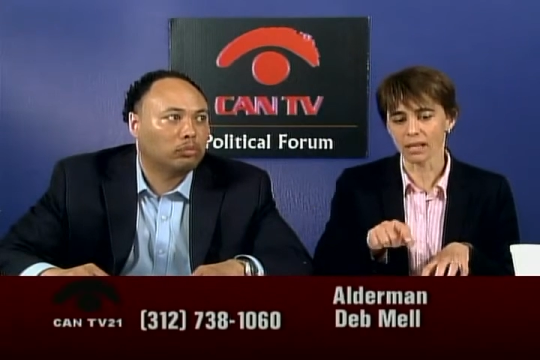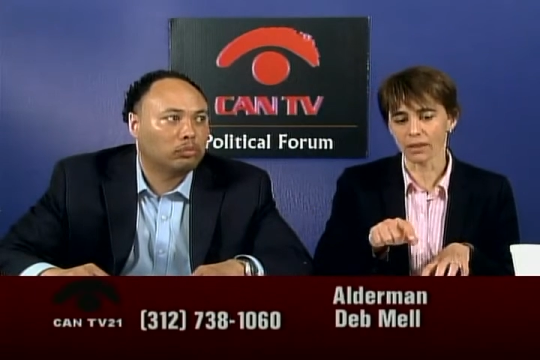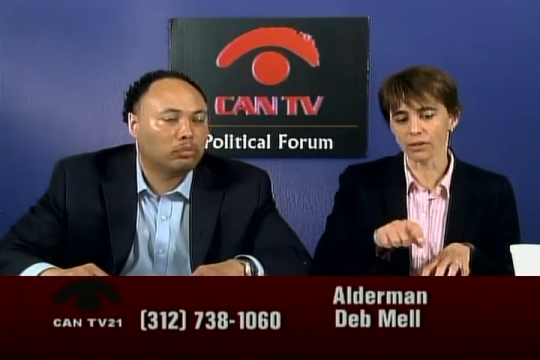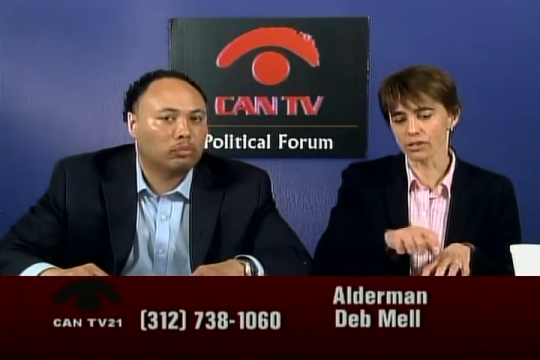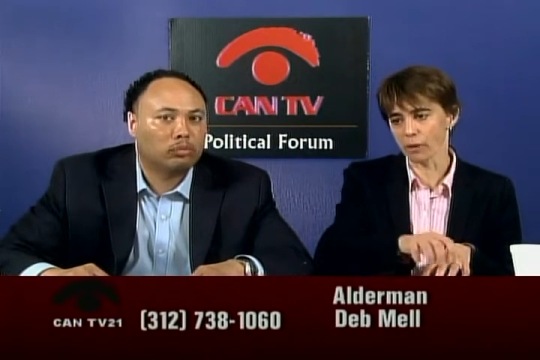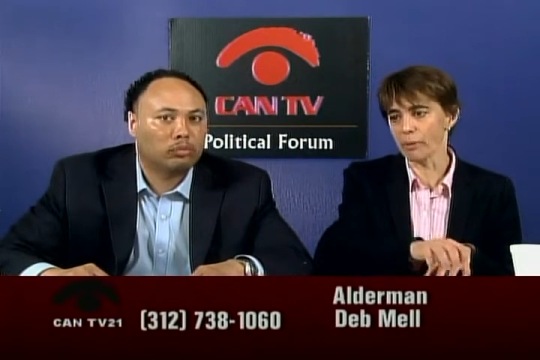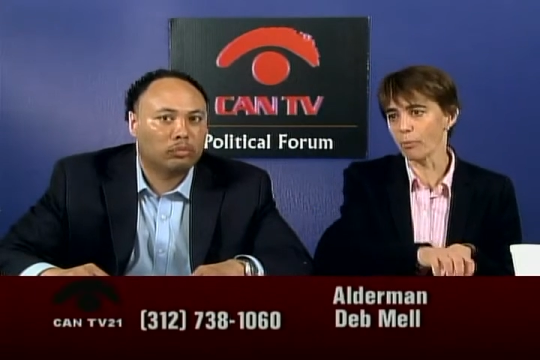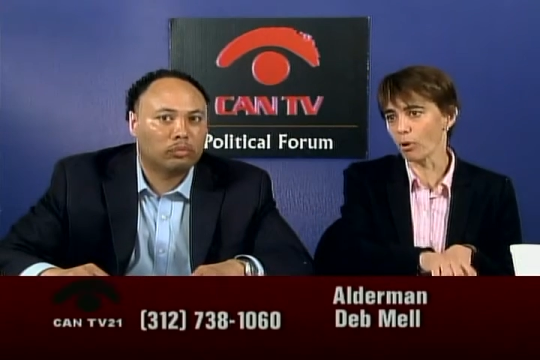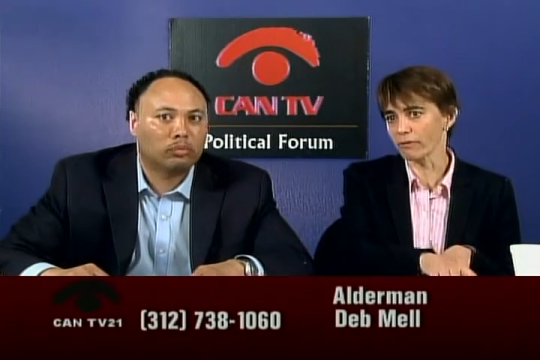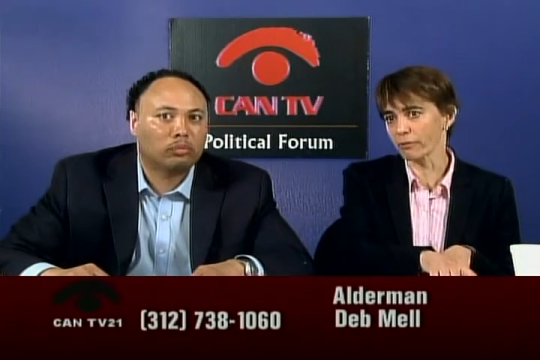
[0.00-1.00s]
Speaker 1: then there's going to be
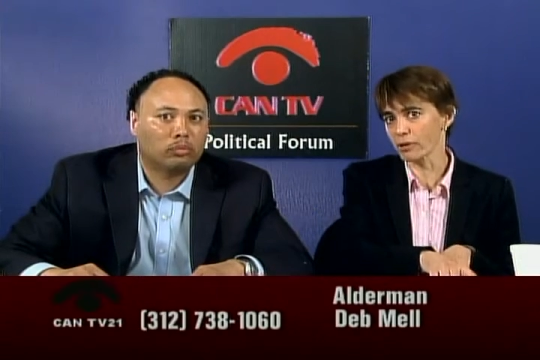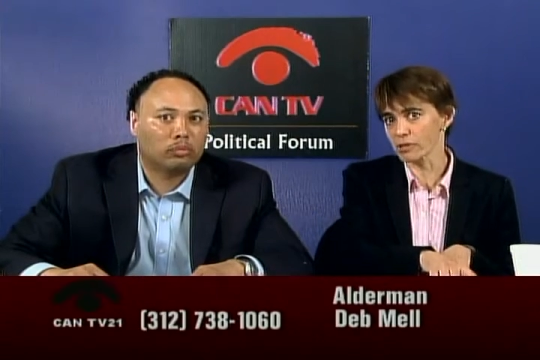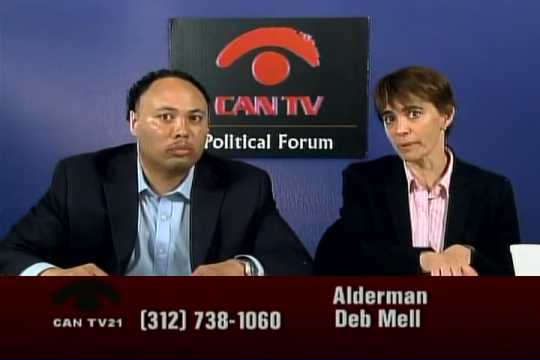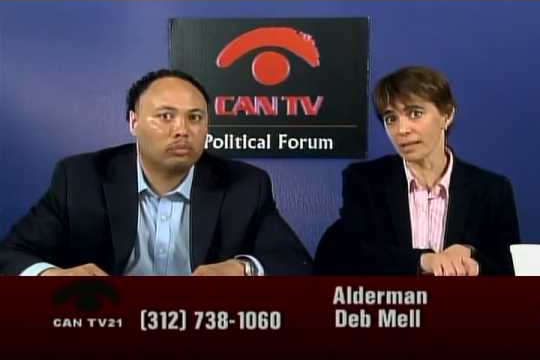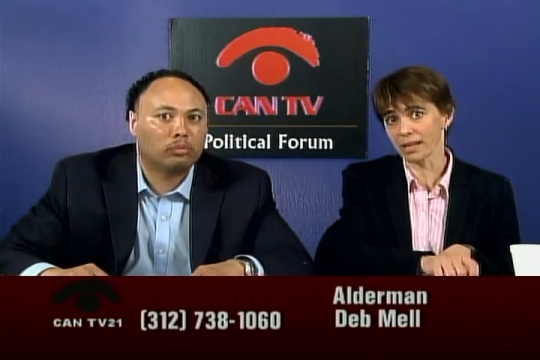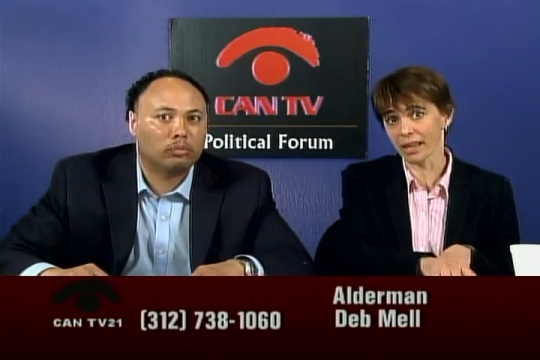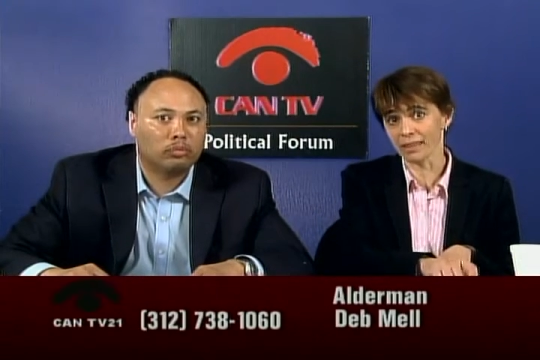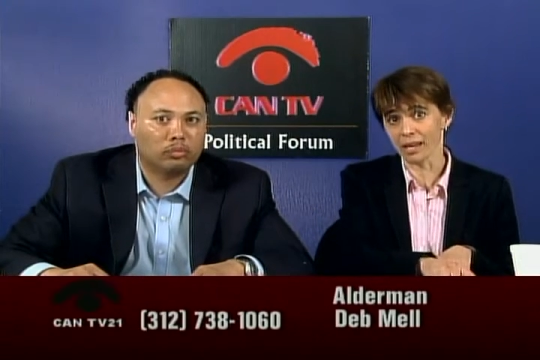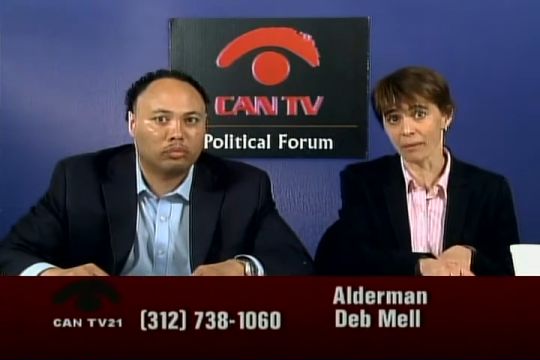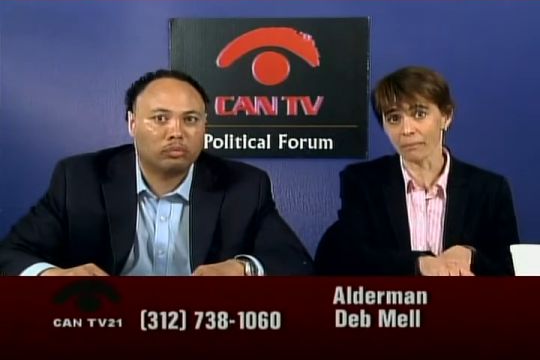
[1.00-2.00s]
more enforcement
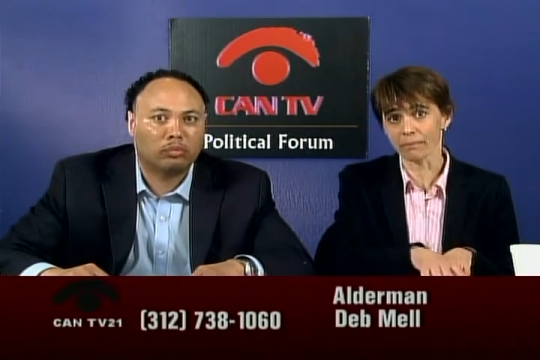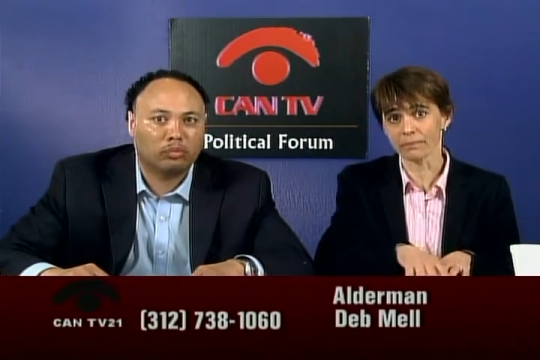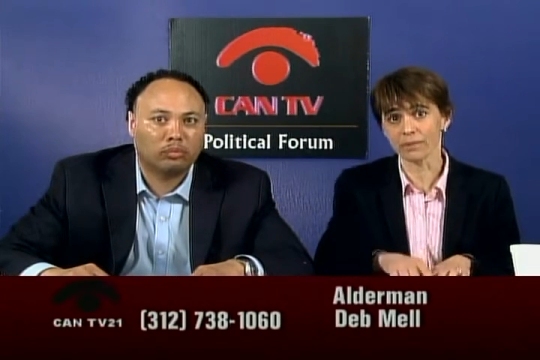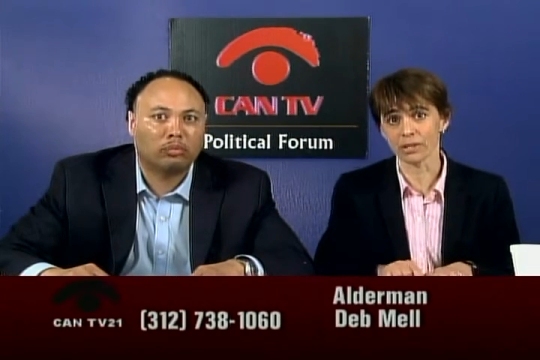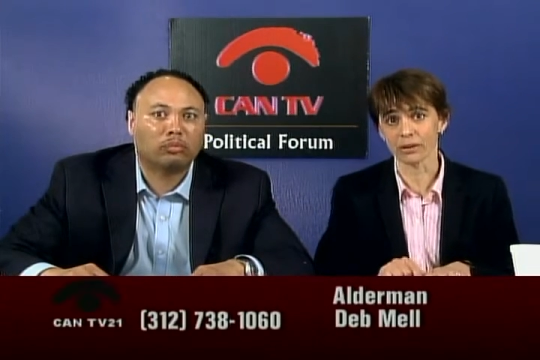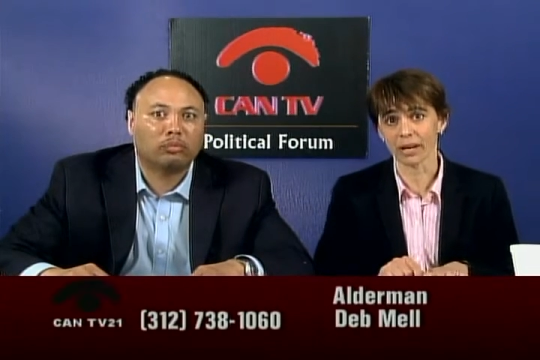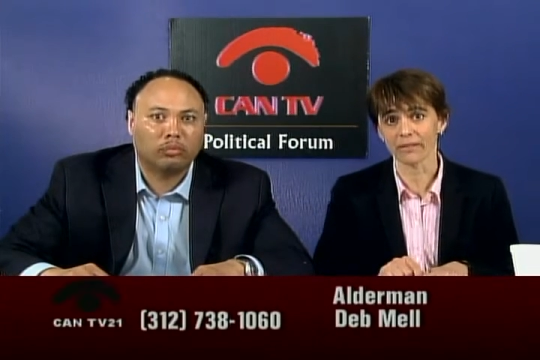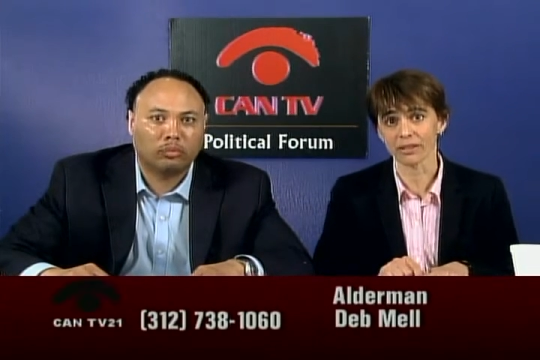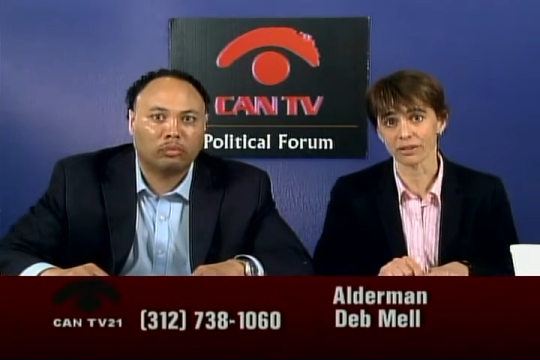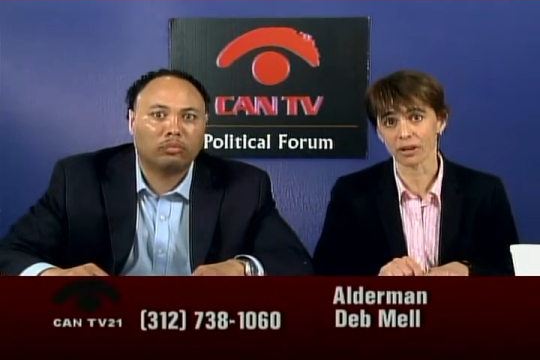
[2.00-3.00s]
on them, you know,
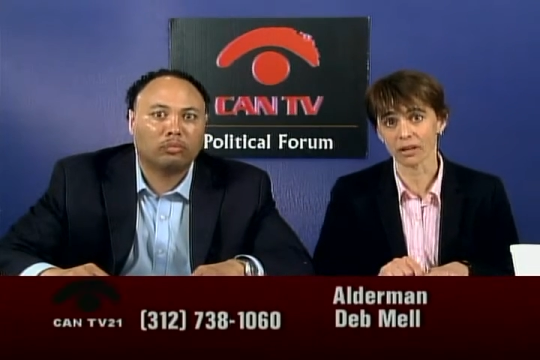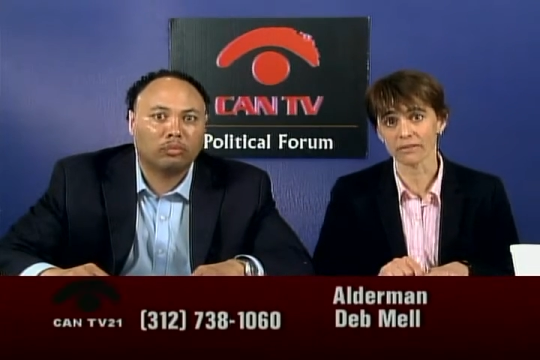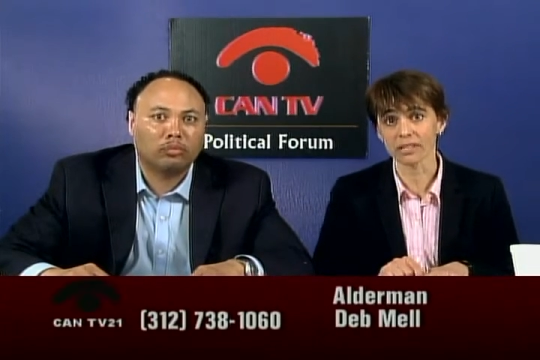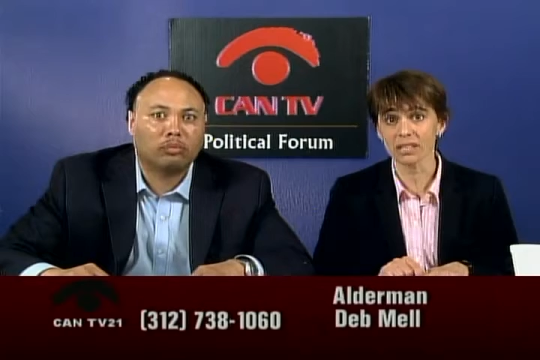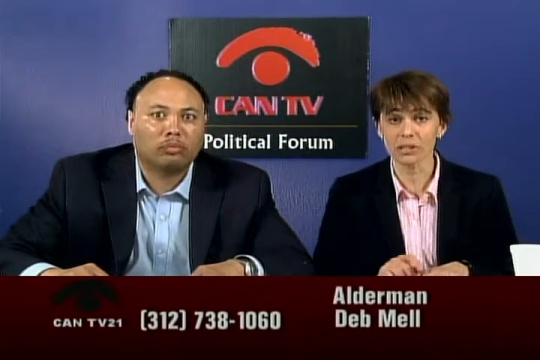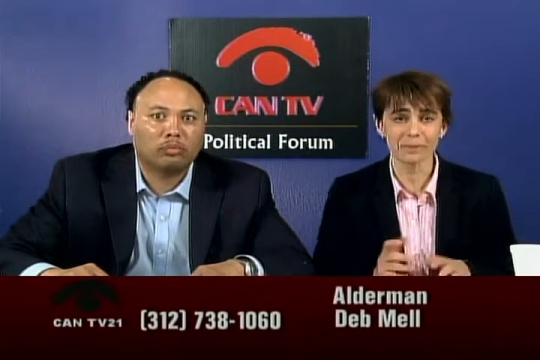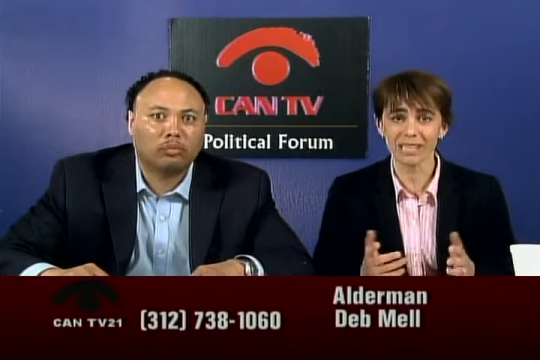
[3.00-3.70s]
having their dog off the leash.